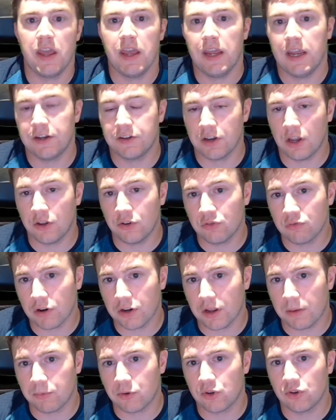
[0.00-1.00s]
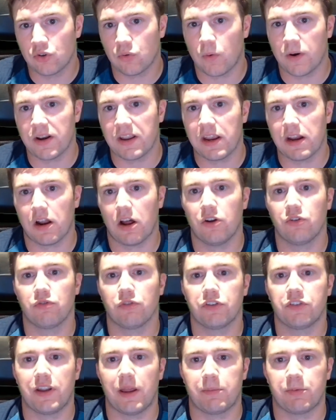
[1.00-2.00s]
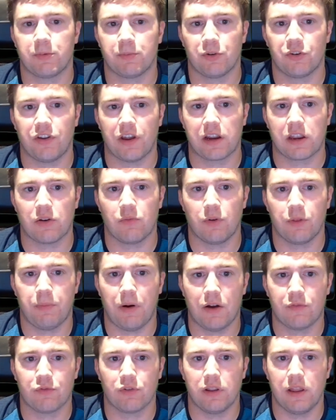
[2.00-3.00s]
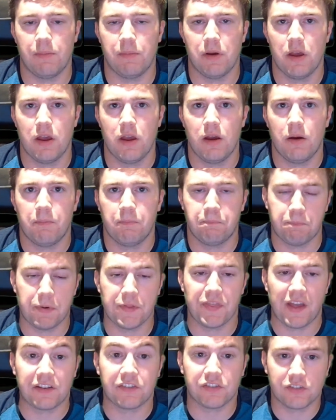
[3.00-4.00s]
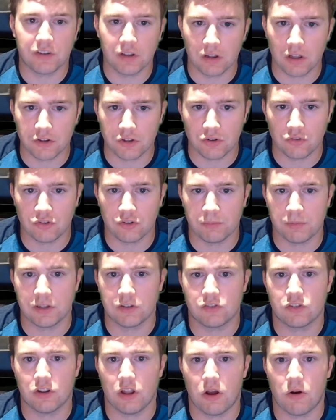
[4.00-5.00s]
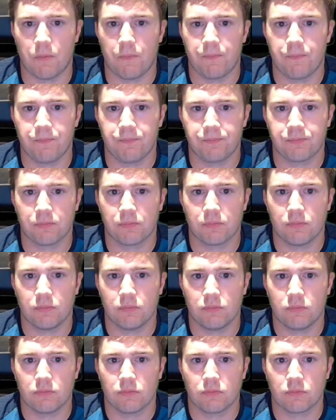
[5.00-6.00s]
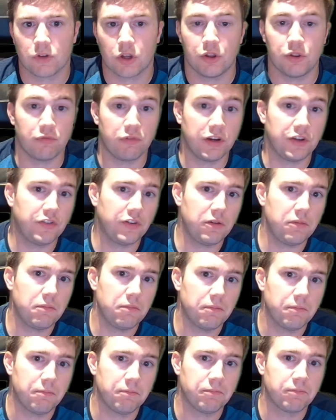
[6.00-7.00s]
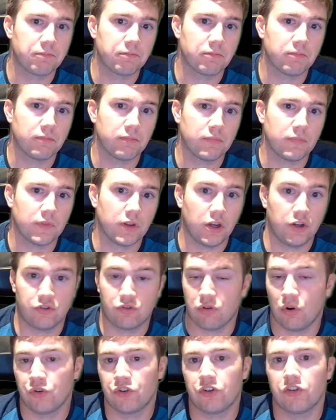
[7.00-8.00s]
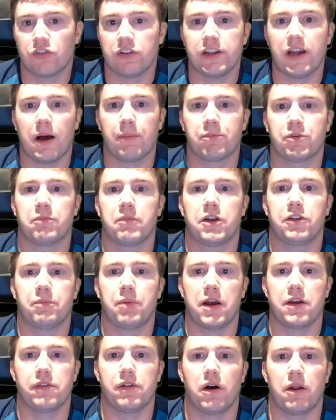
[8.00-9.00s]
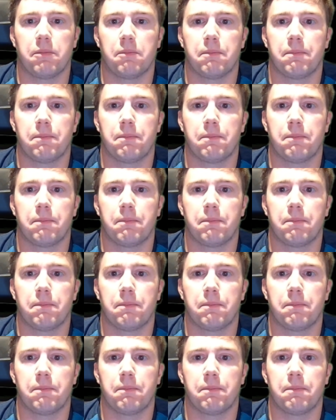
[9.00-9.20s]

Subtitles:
It does run up to 2800 steps per second with Pufferlib, but that's still unusably slow. The reason? Atrociously optimized Python.